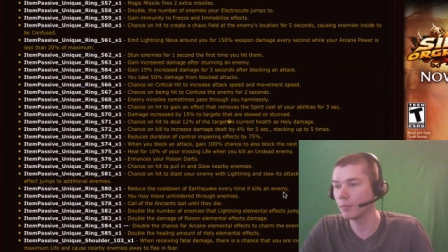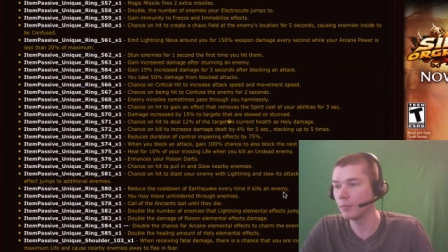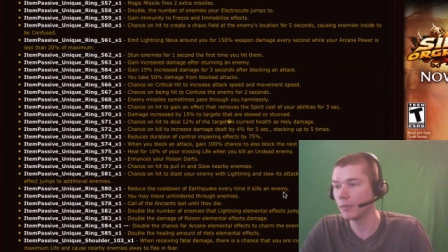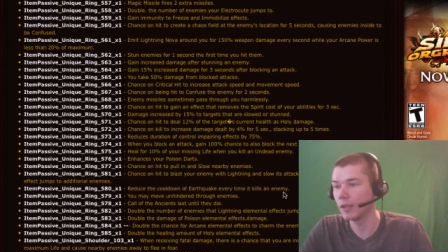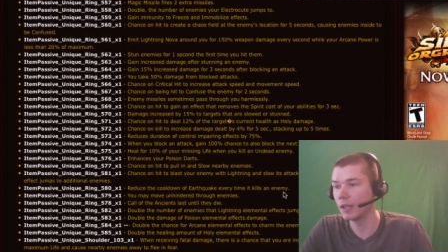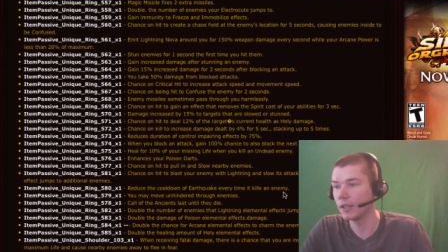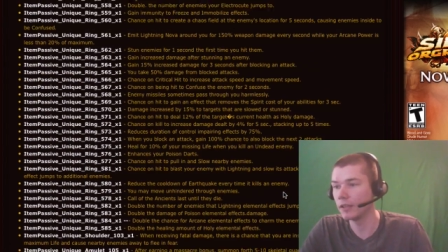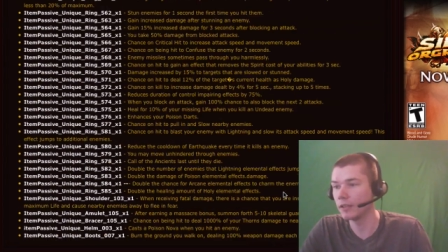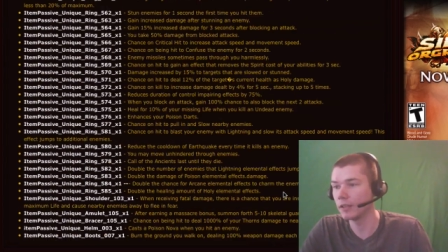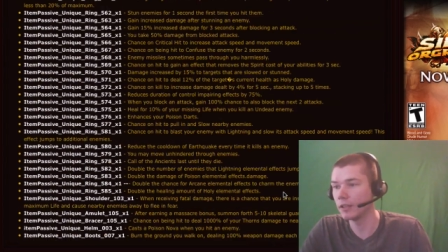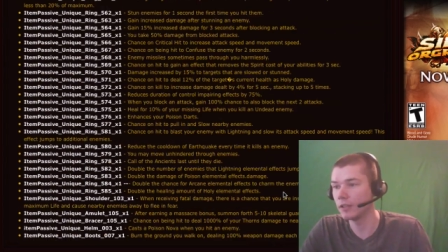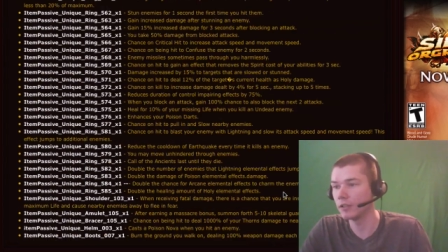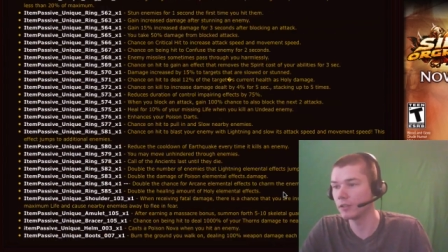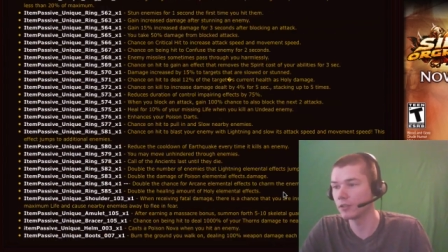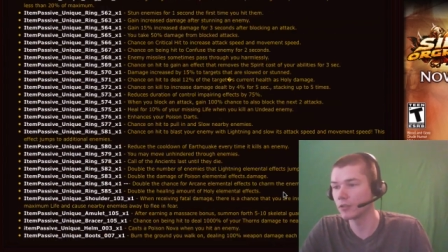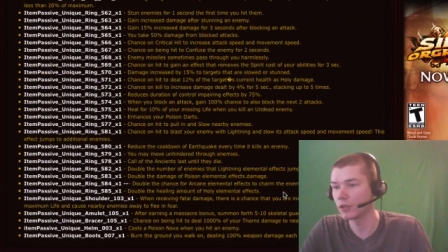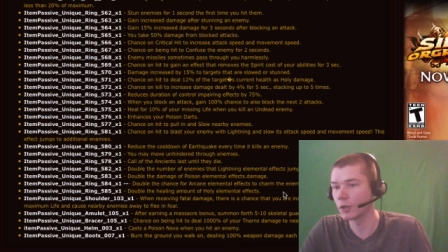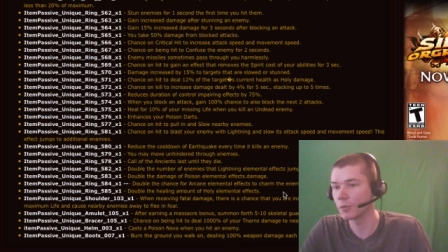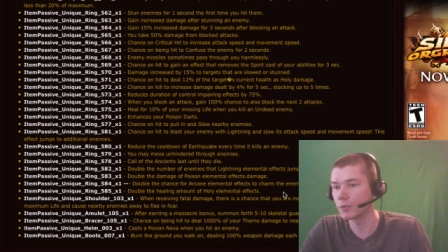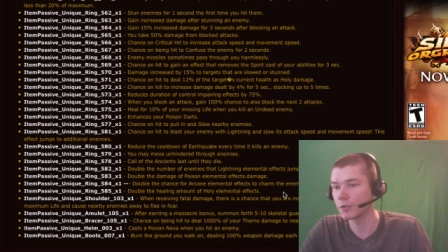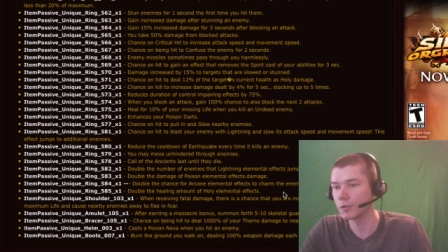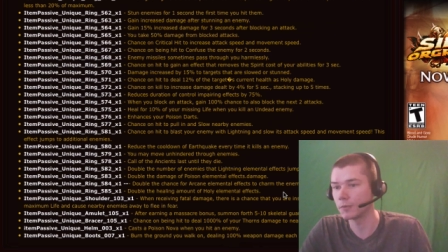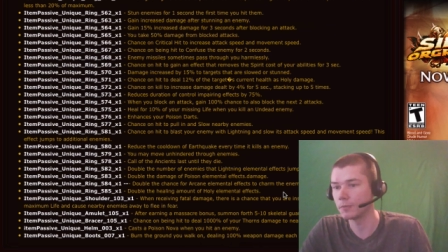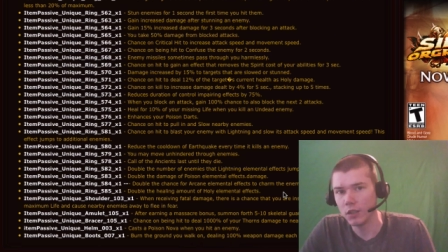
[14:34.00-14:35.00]
in the
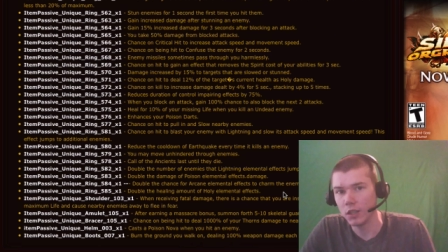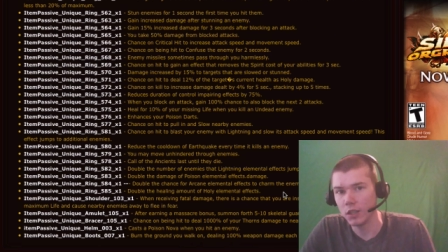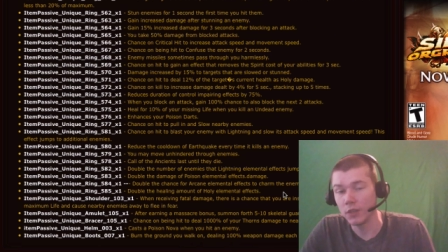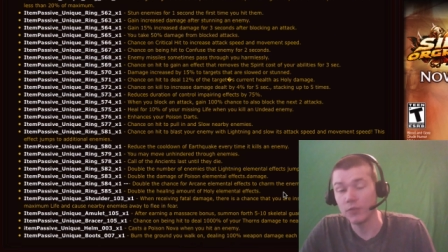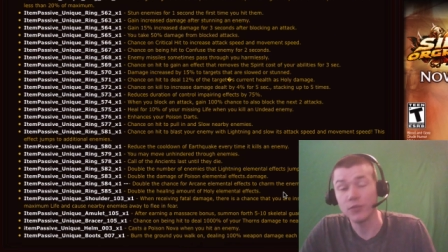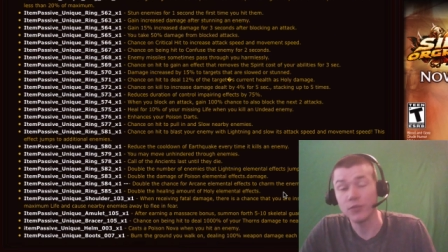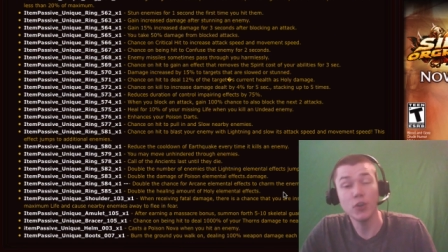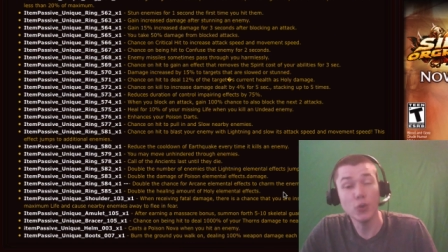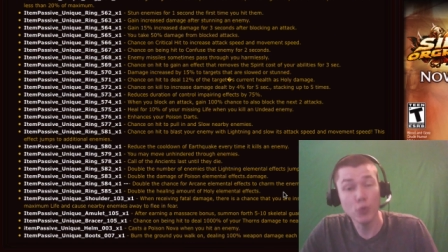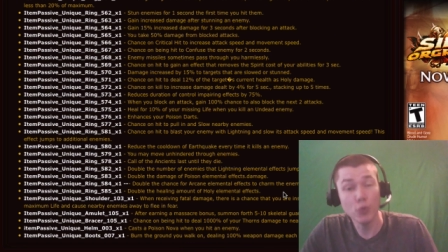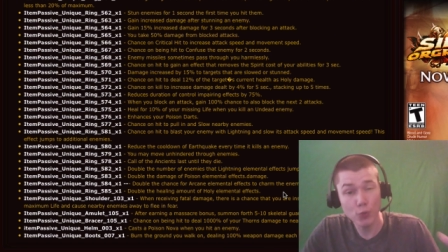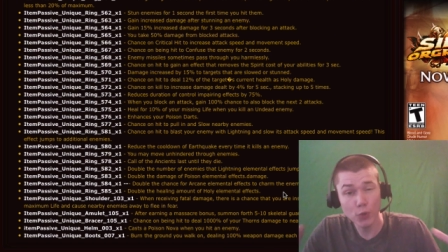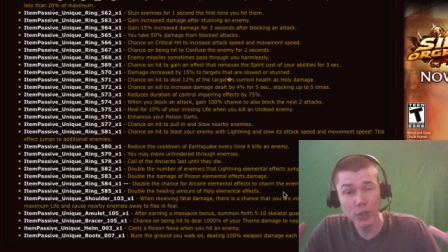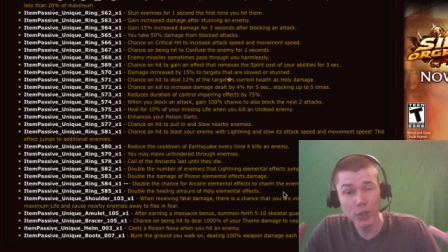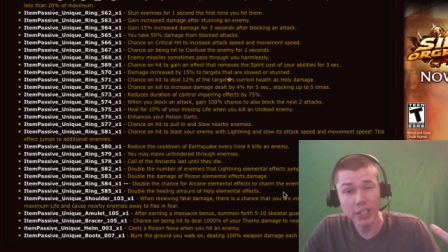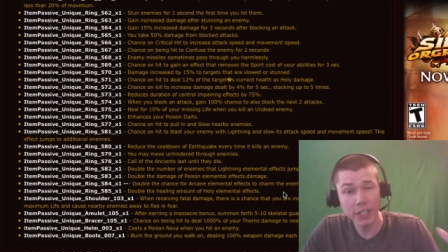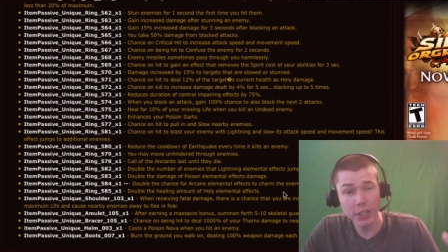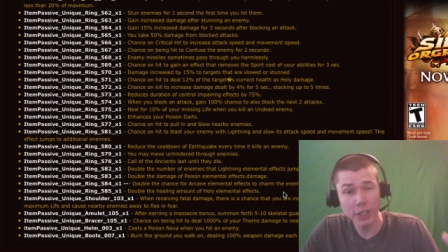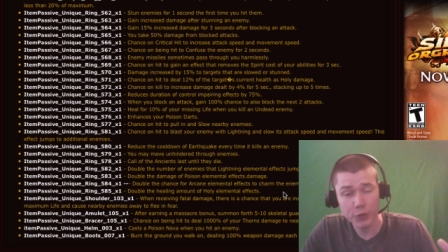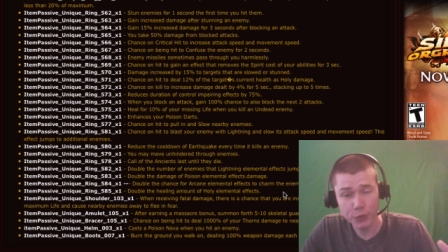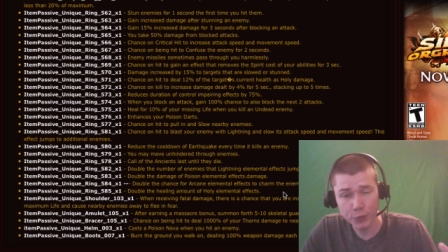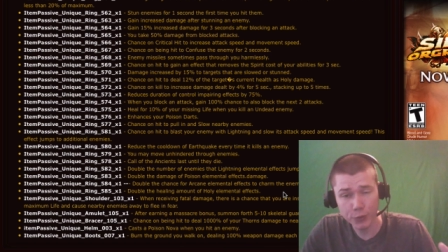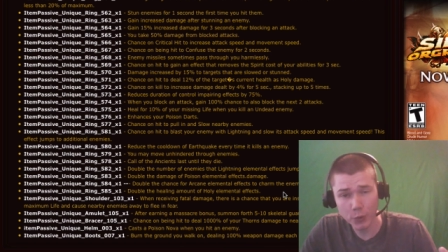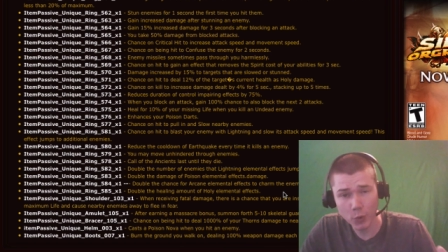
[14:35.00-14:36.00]
description. If you're
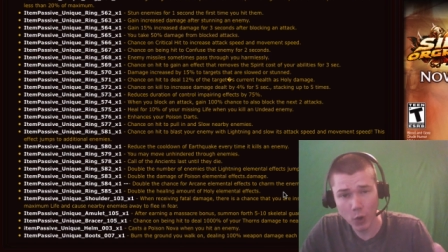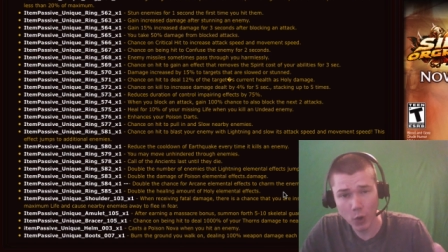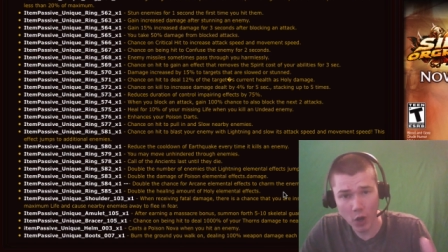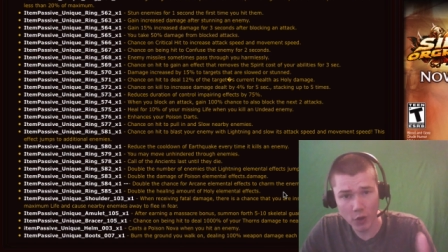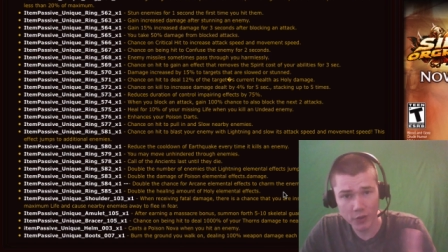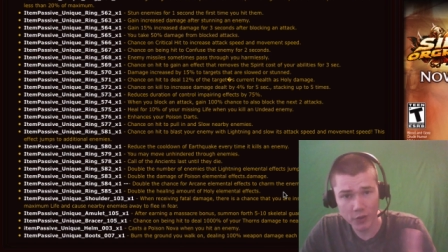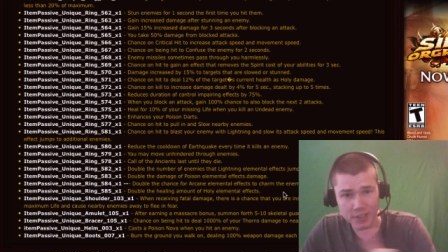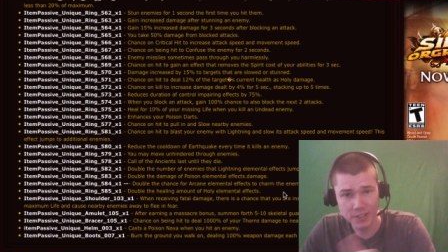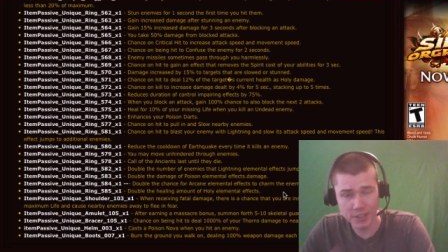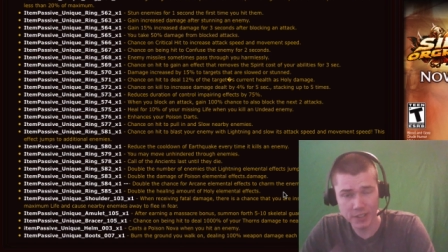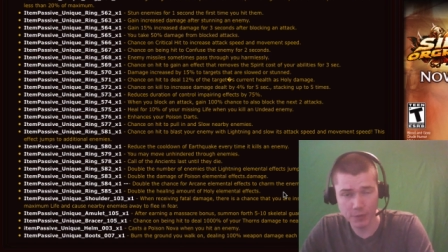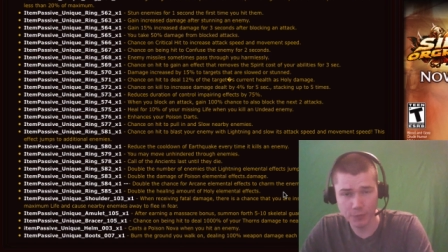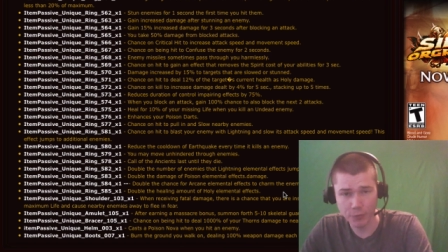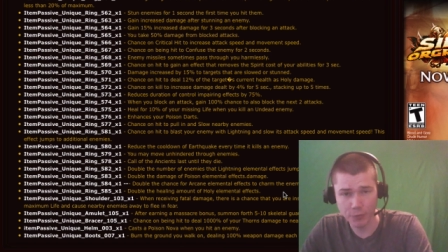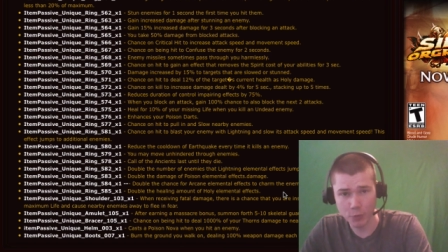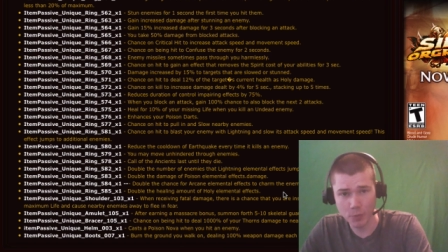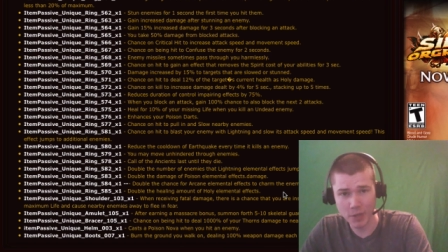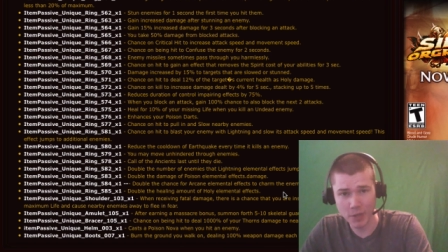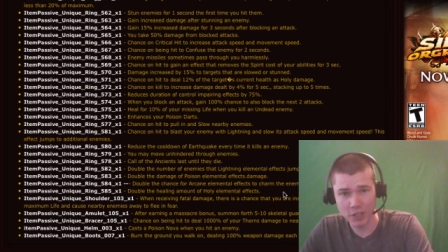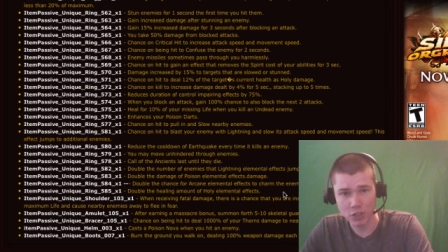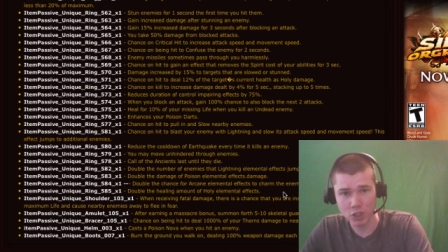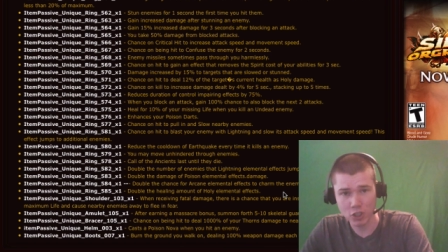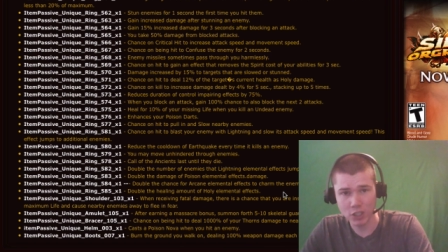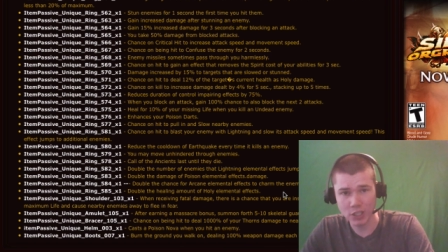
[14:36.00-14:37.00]
reading through all this
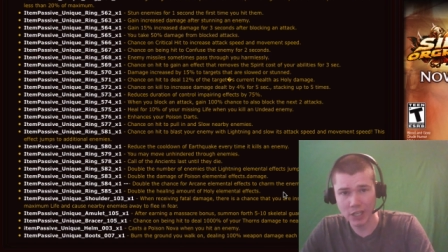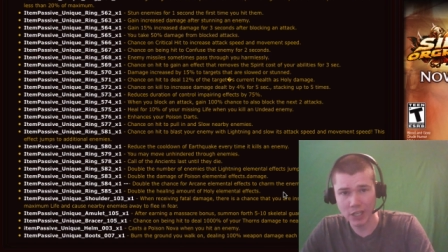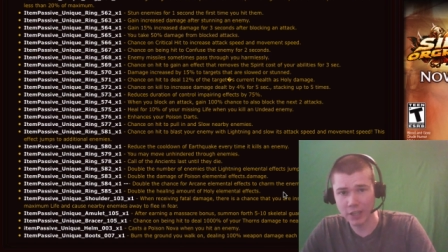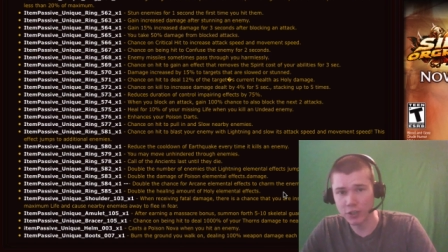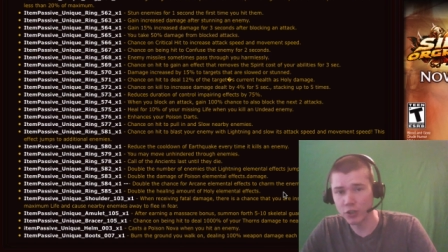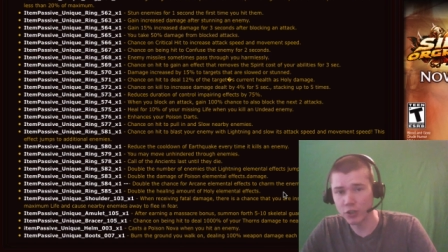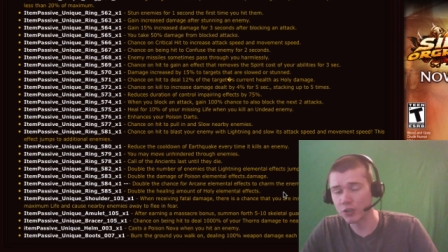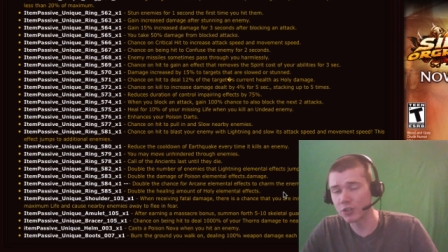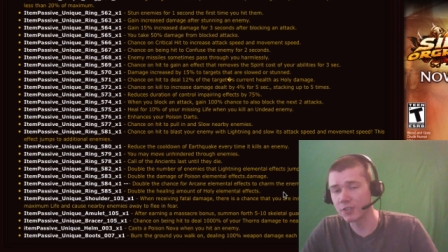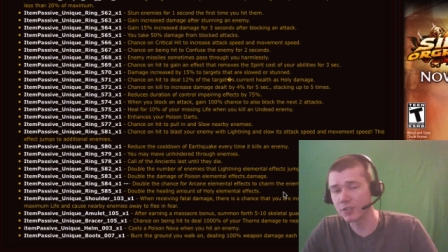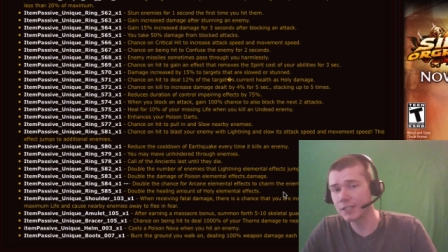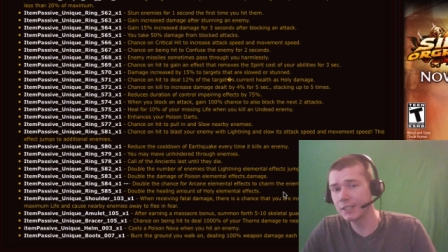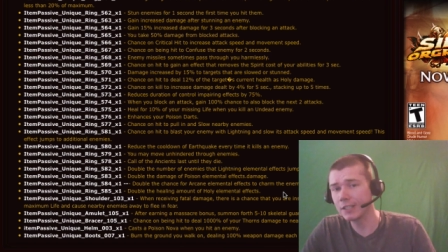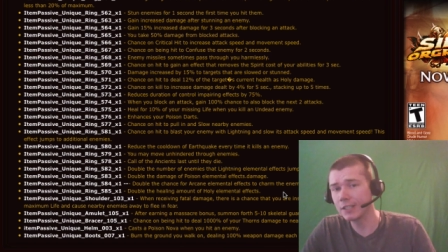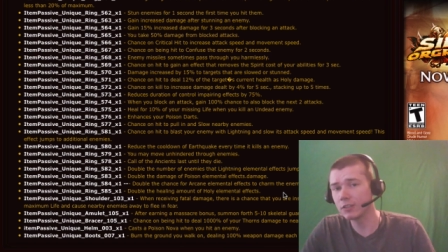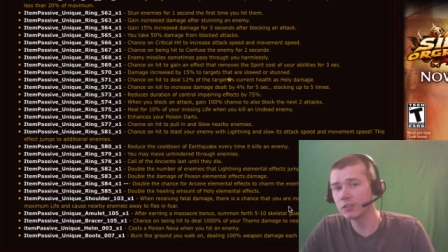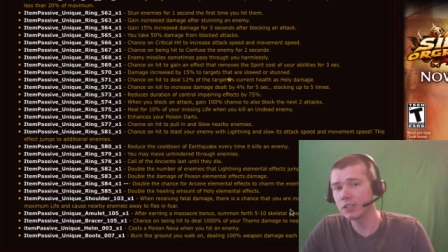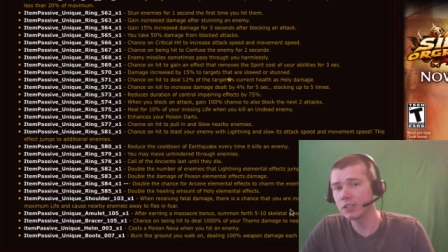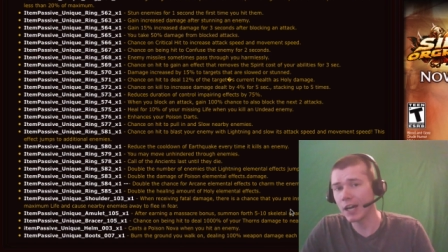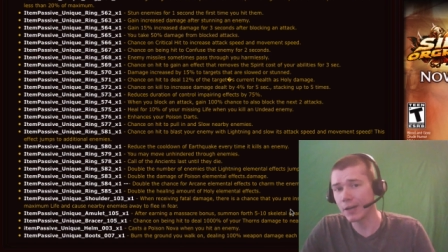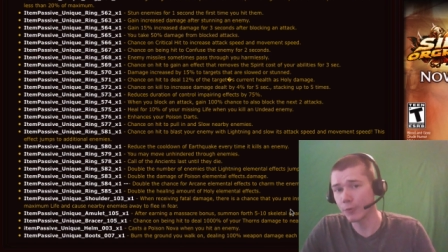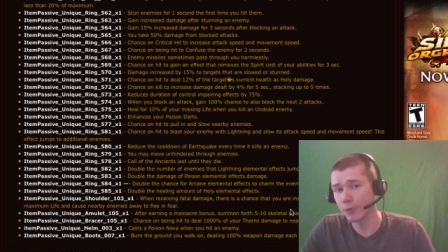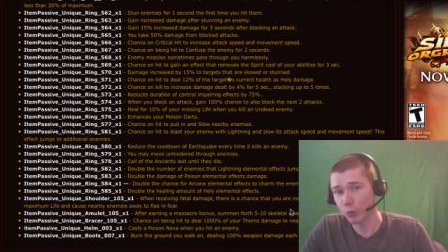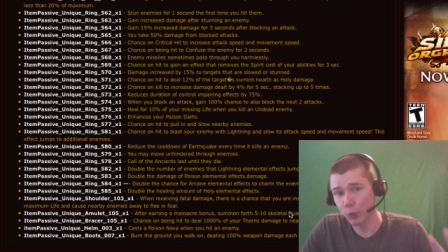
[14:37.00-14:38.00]
information and you're still
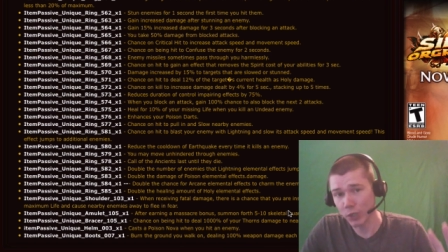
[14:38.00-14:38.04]
not